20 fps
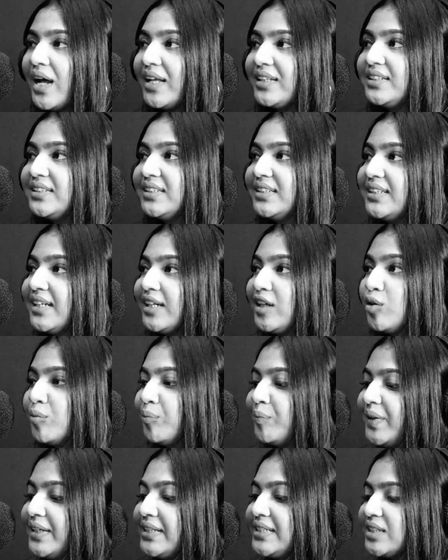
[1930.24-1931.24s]
rather than like
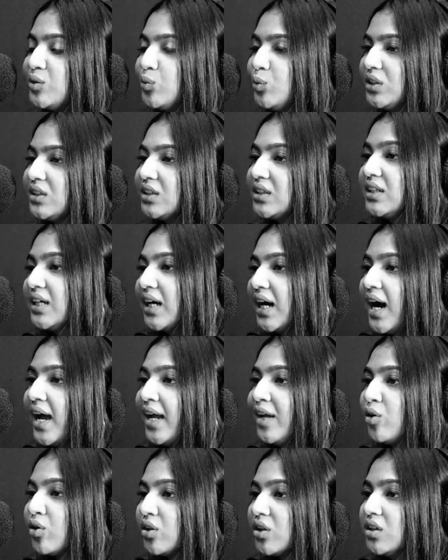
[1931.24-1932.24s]
competing with a
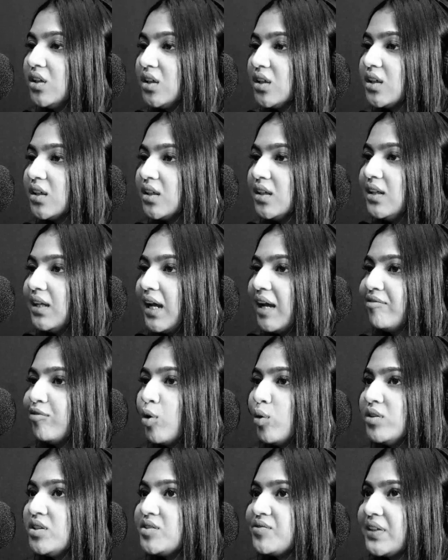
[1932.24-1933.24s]
guy or a girl. I've
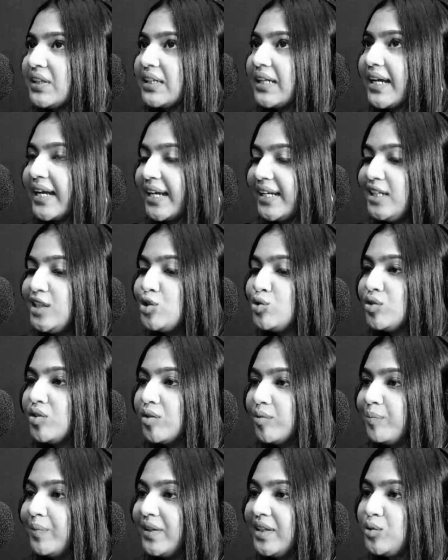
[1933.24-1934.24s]
always felt like I need to
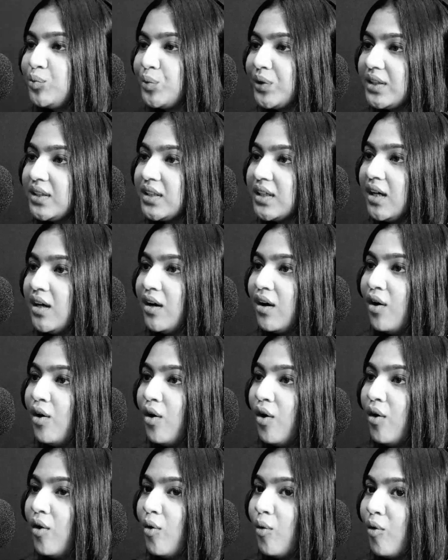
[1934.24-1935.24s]
compete with,
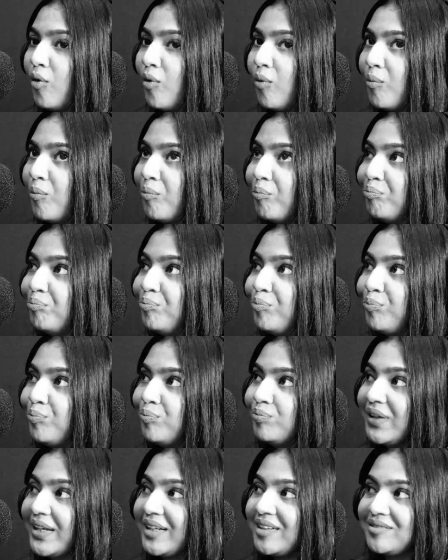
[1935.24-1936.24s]

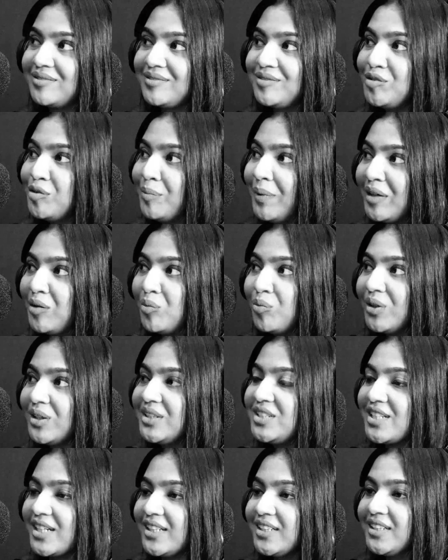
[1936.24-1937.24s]
like, no matter
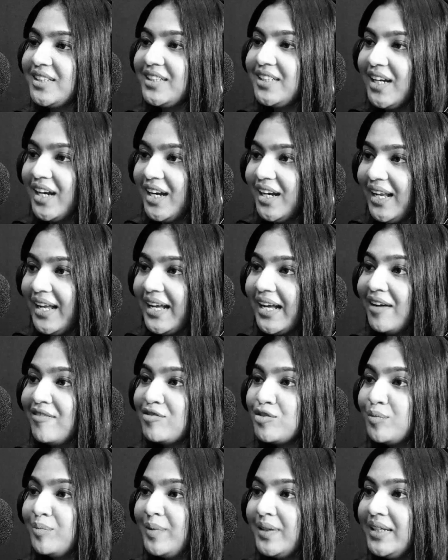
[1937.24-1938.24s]
what gender they are, like I
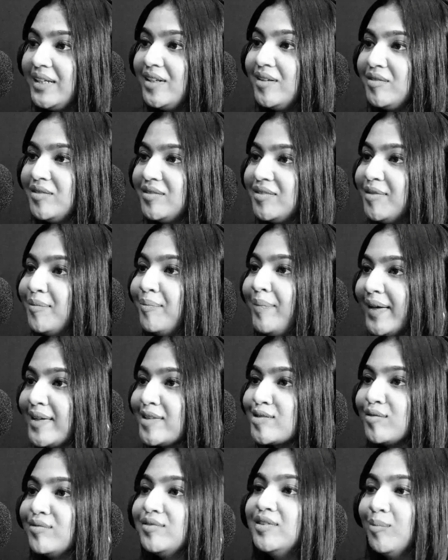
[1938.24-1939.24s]
have to be the
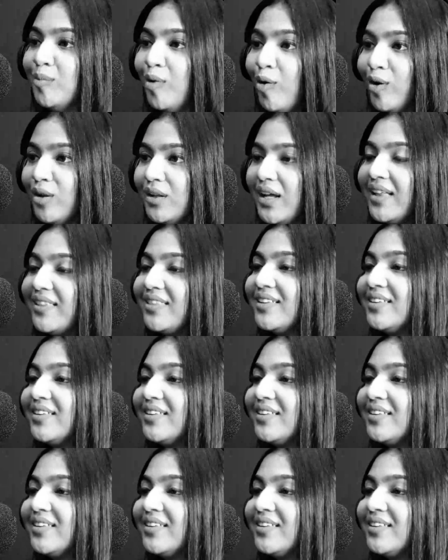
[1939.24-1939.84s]
best of them all. I